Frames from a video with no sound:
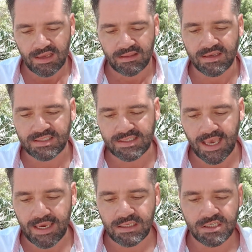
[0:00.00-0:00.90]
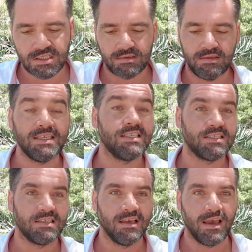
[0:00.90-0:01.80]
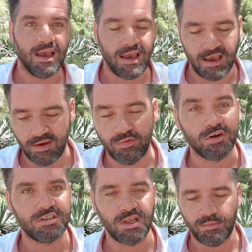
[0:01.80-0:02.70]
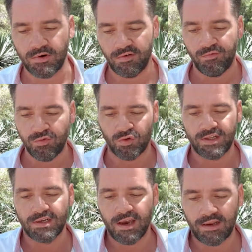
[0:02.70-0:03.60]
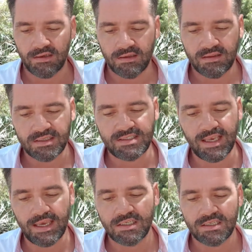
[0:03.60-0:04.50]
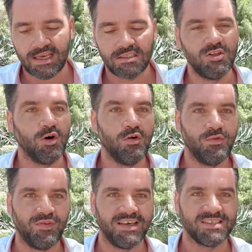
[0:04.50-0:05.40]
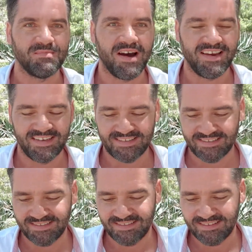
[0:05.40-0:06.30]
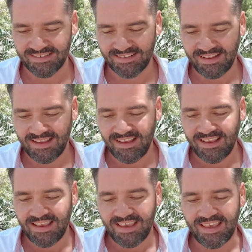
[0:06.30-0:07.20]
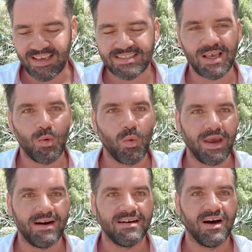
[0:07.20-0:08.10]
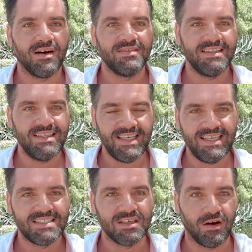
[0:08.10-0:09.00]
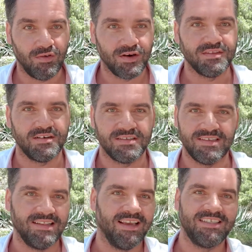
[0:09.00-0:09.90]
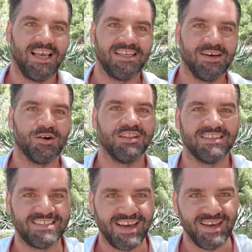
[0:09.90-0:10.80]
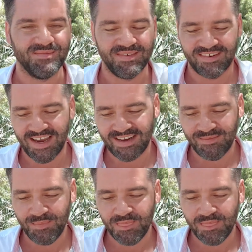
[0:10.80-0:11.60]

the sage, this is verse number 49, the sage has no fixed mind. He is aware of the needs of others, and they change all the time, right?